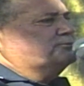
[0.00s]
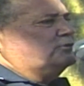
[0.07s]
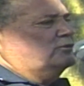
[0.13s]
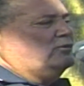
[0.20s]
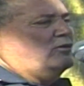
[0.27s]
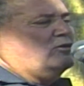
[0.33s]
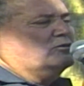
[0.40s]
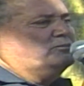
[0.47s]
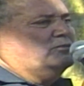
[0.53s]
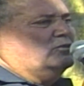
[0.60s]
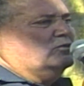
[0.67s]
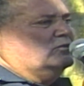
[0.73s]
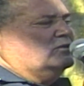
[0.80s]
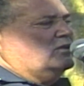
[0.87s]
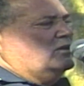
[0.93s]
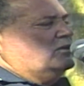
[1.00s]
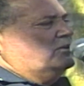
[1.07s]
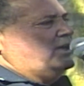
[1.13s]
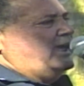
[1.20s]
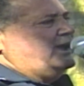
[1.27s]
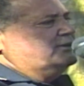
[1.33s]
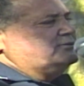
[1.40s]
to Ogmore,
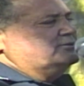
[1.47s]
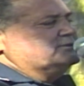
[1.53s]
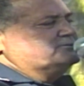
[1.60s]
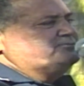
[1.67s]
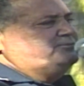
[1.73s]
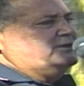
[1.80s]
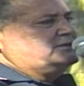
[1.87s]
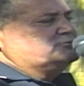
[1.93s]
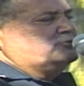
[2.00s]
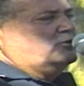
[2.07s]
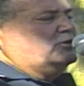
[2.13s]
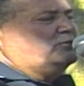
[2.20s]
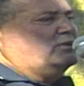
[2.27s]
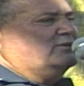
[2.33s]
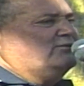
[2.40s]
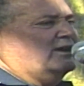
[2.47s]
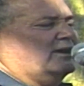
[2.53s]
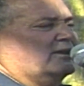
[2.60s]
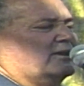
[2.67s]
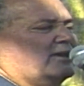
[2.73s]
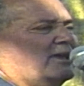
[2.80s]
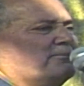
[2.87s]
out to the Fitzroy
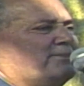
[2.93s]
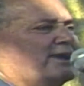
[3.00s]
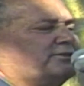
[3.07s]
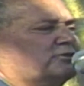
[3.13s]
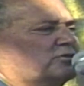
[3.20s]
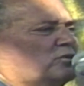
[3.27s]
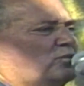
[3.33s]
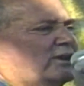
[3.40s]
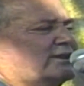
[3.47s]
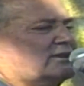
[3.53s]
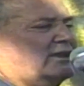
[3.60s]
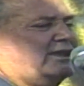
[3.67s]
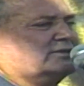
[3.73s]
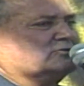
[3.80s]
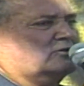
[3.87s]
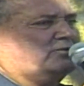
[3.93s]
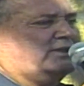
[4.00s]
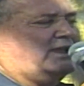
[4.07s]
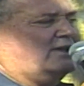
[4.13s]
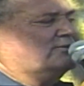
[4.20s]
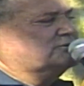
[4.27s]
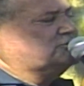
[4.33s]
River, and back to the wetlands on the
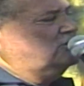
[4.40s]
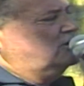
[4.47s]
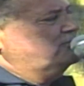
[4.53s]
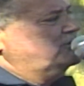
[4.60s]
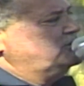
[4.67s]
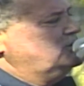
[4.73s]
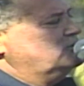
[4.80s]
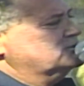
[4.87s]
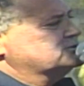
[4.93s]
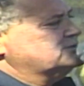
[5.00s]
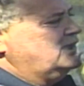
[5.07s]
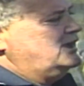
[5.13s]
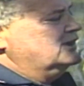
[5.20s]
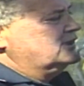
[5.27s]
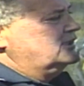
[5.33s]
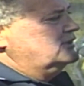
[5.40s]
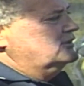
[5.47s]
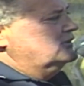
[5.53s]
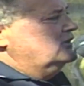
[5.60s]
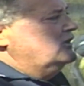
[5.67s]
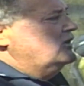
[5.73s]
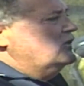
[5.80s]
other side of the Uwasaki.
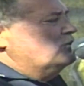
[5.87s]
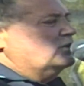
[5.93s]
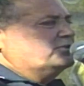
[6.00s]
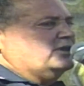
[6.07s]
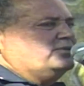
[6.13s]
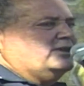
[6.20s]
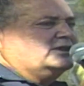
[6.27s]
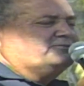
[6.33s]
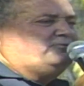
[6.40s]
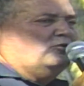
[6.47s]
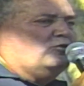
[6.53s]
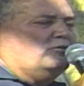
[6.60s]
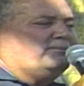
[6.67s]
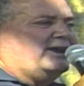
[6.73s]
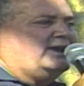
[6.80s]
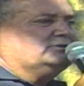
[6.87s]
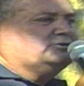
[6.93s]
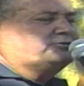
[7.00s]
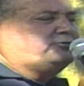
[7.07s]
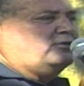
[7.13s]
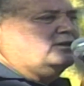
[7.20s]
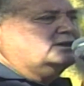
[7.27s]
Within those 4 major
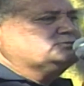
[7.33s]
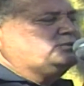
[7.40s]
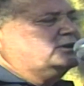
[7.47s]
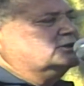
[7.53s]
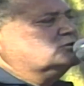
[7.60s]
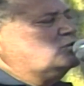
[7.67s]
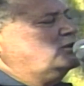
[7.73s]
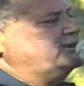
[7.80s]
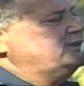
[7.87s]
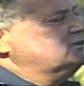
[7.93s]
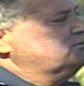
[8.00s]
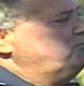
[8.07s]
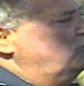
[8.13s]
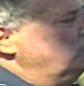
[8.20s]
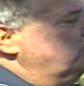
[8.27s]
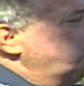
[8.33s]
tribes, we've got 20 smaller